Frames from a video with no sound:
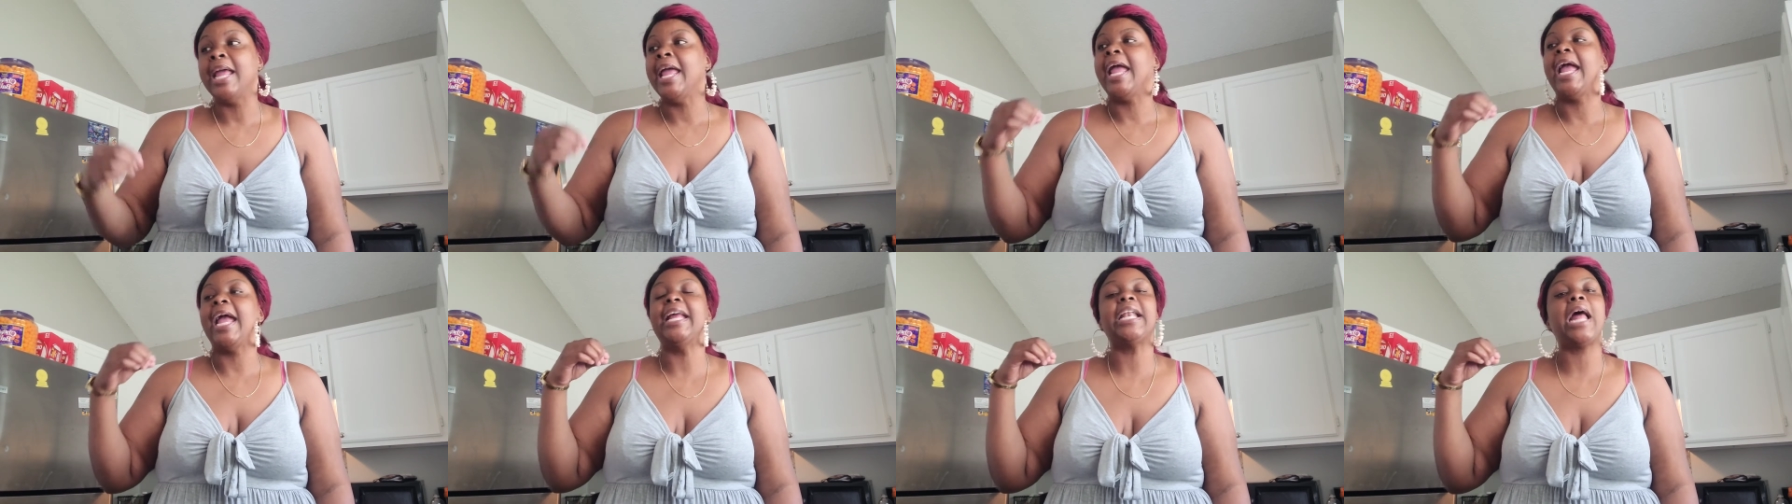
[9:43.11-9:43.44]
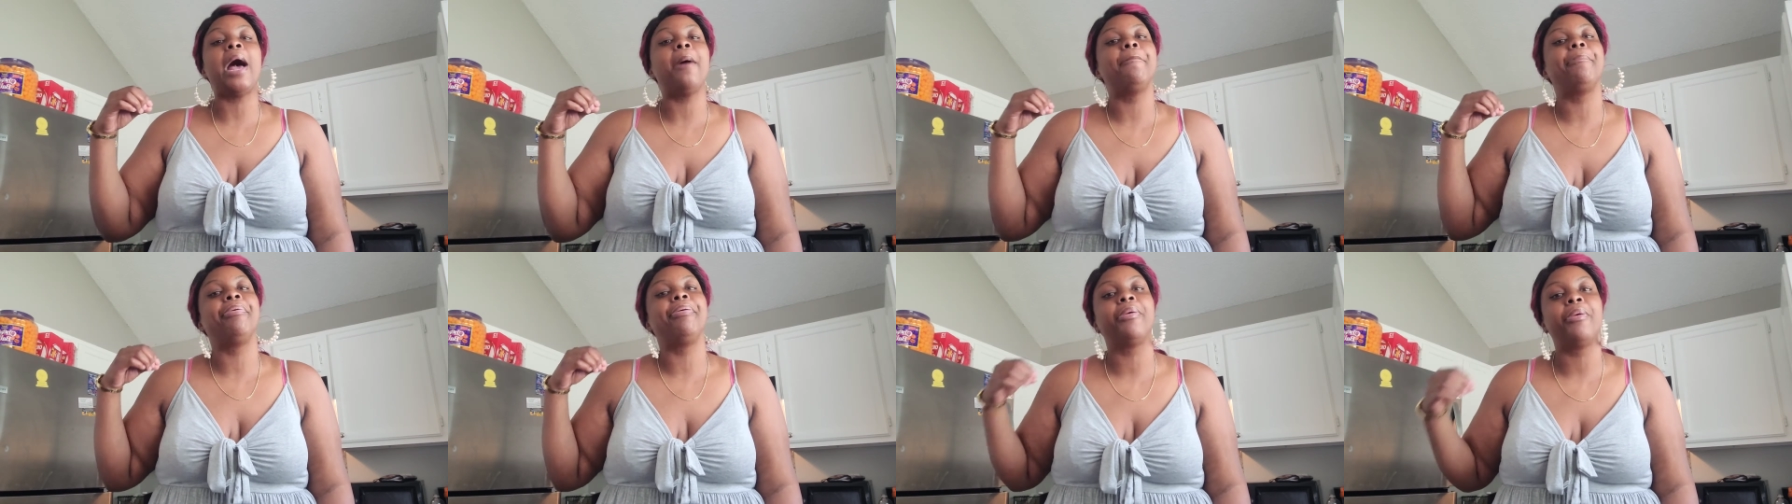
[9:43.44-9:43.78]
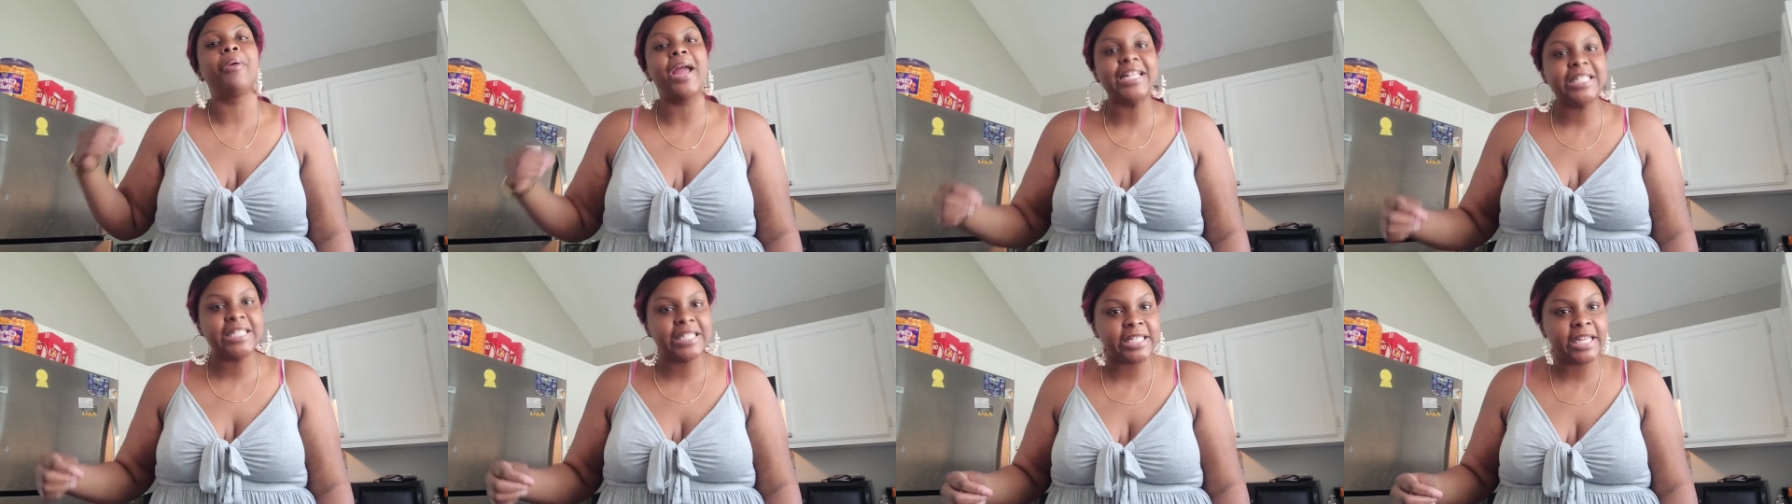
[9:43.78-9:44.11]
and I'm
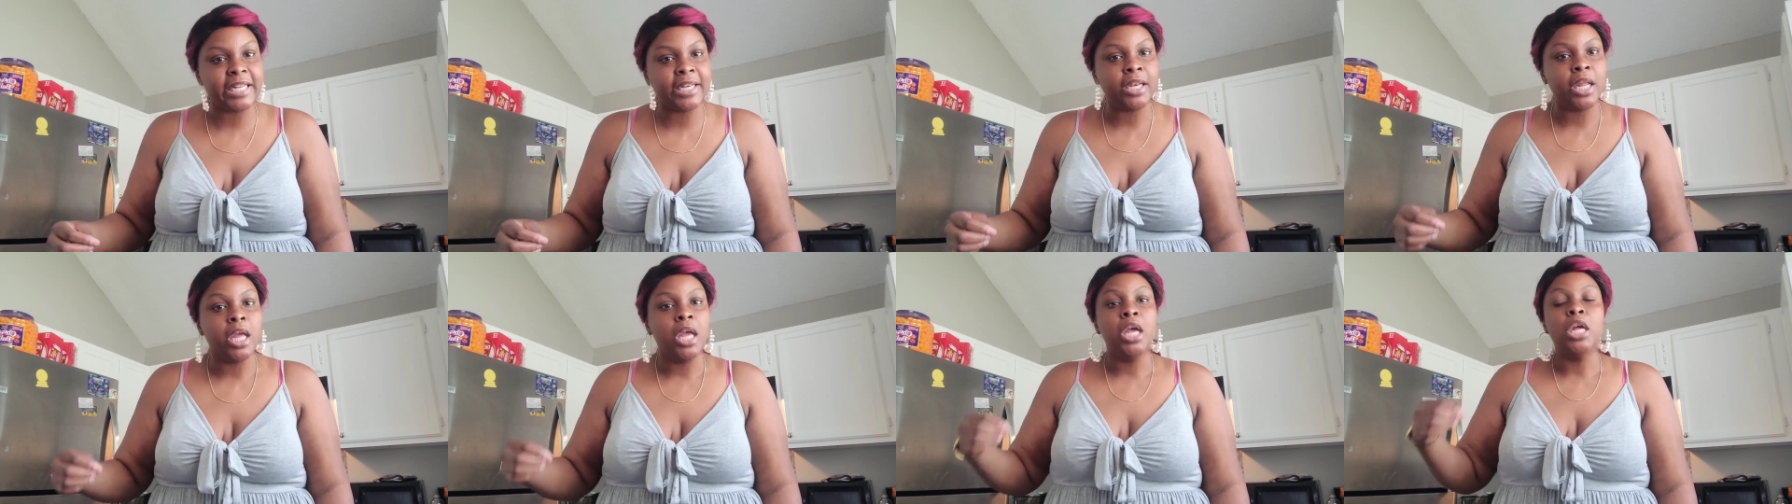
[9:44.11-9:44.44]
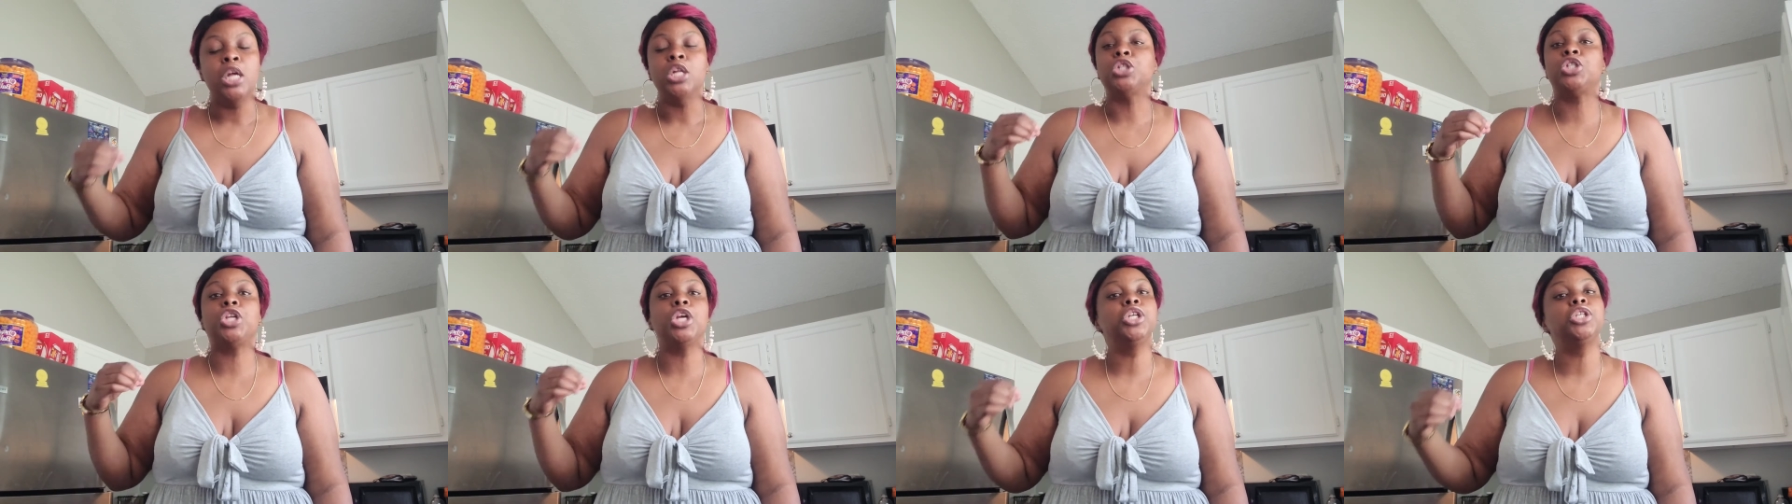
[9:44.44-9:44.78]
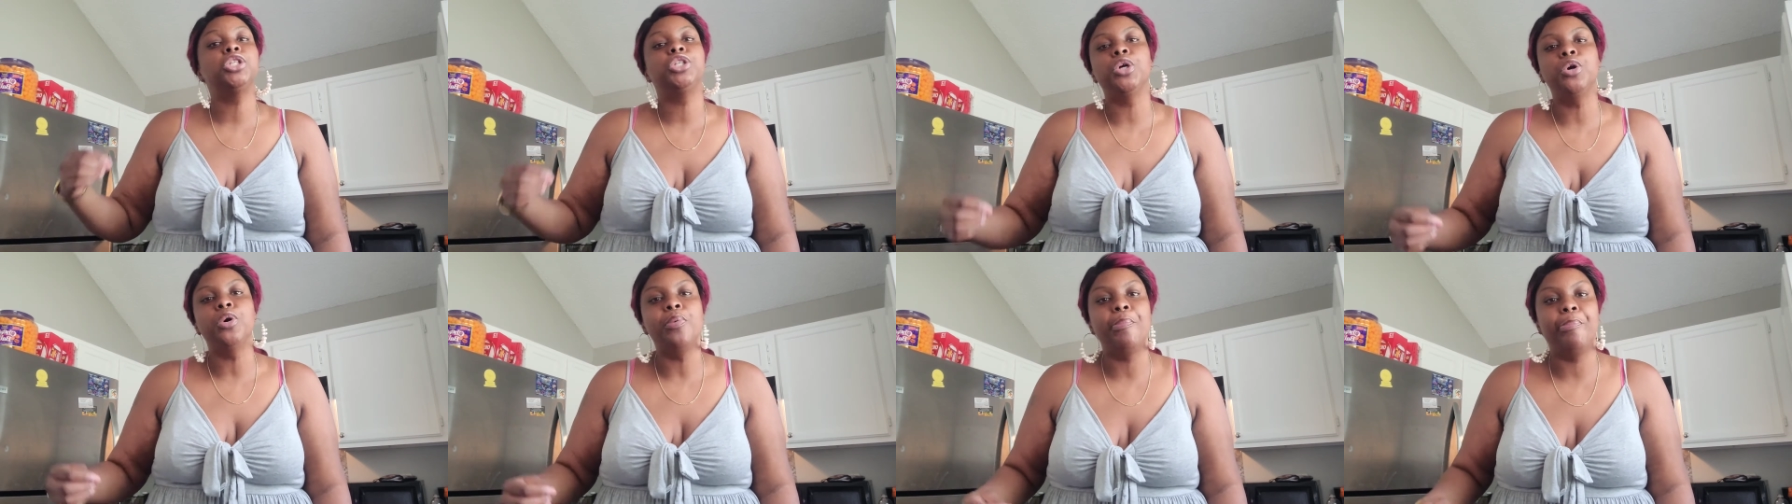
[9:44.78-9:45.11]
pressing to
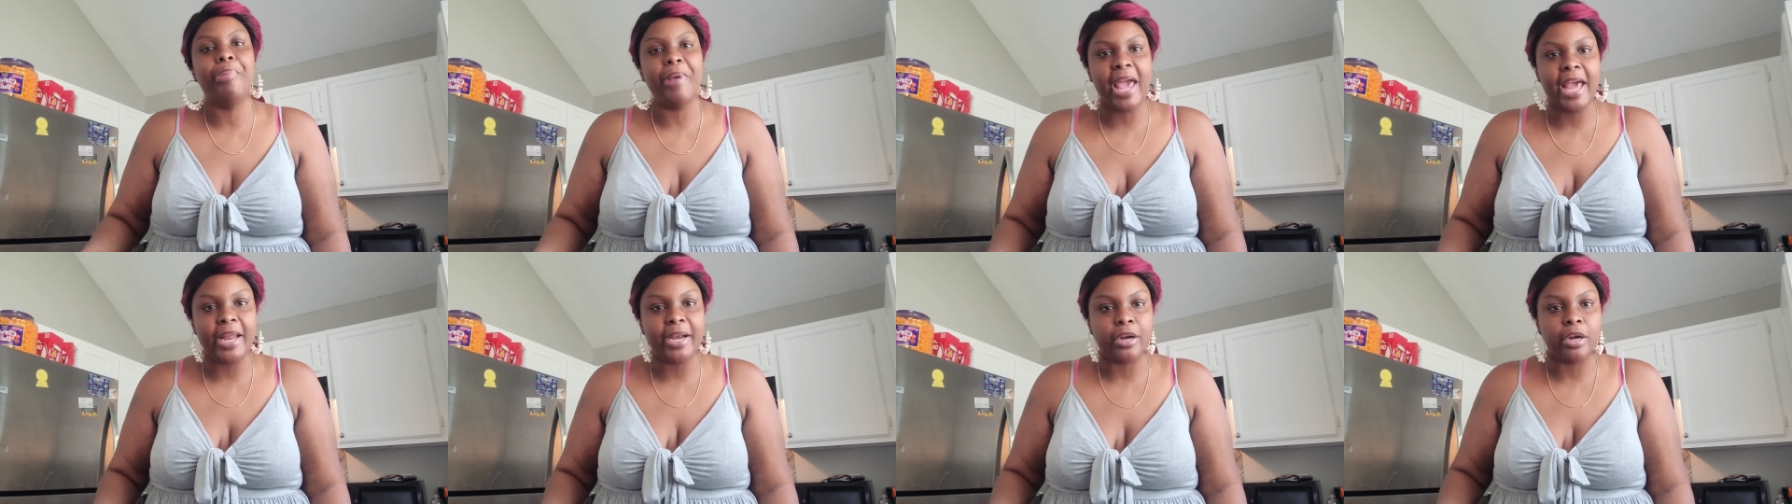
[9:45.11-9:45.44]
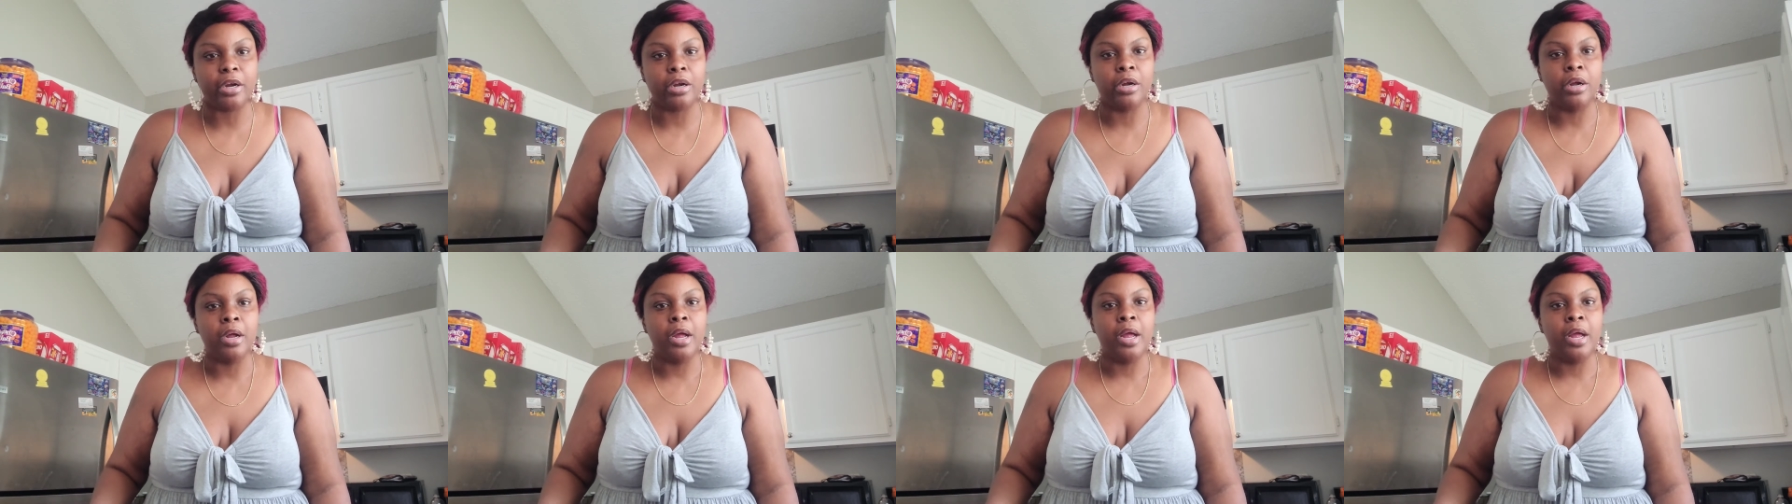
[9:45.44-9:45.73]
do better.